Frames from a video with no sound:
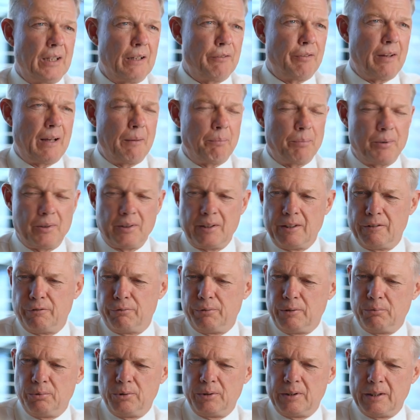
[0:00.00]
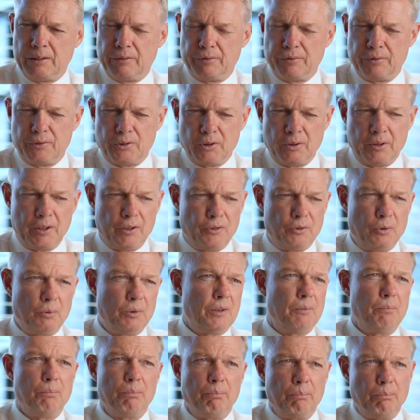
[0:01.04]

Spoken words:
have happened if we would have turned into a